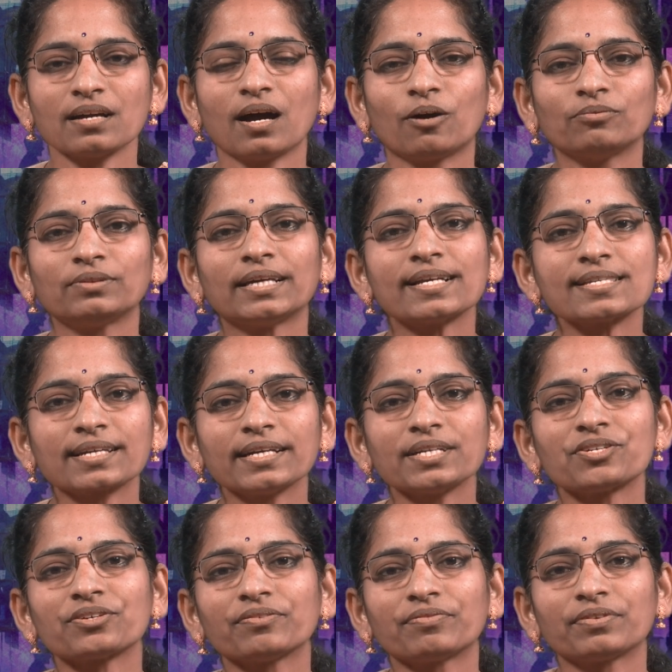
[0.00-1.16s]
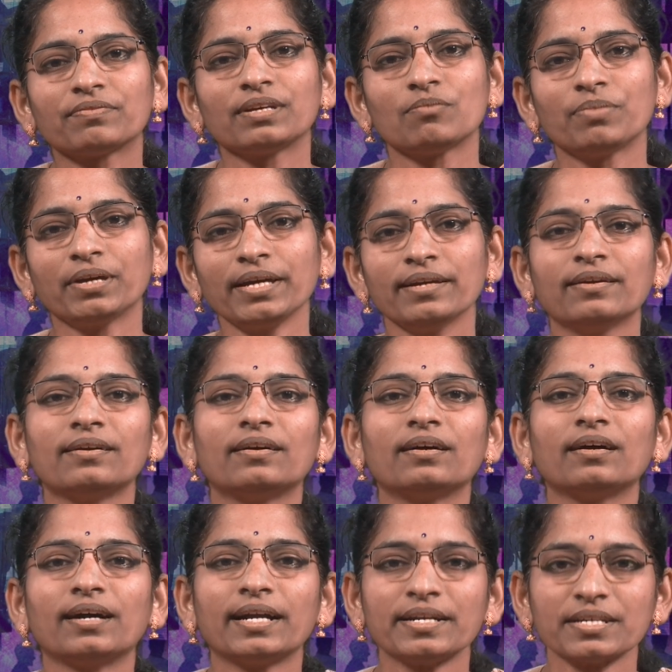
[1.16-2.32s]
how the risky shift will be
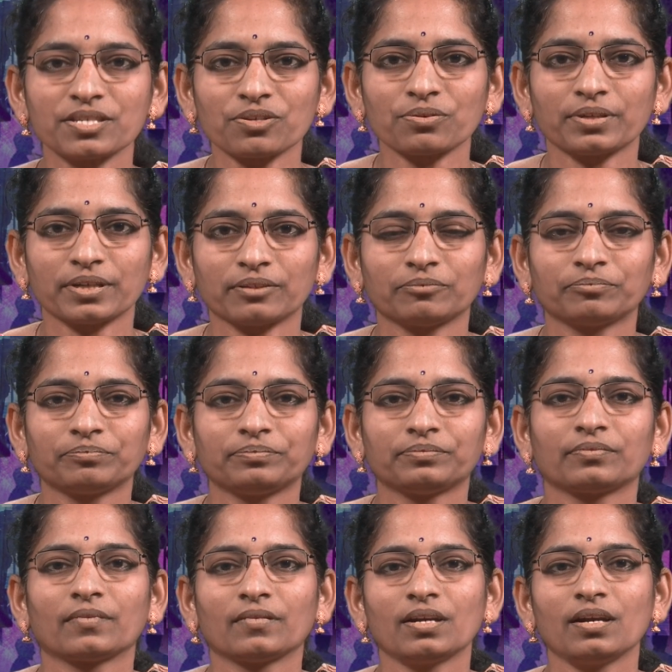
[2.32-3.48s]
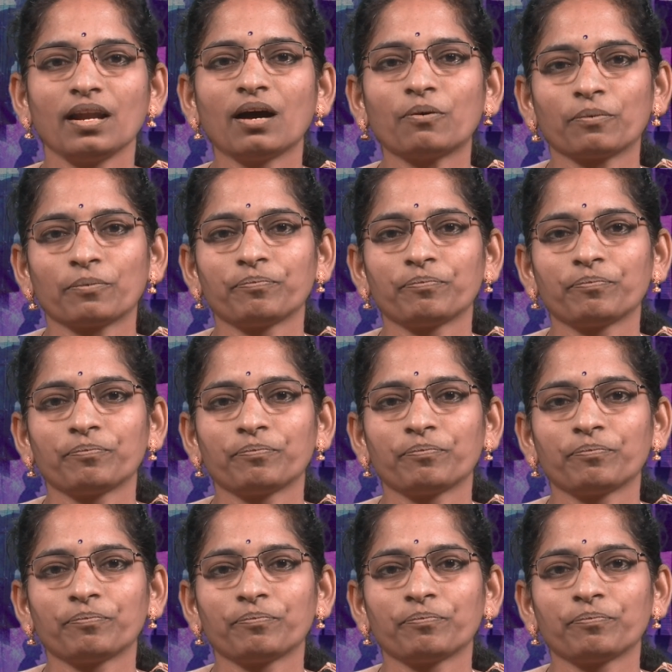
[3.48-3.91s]
understood. Now,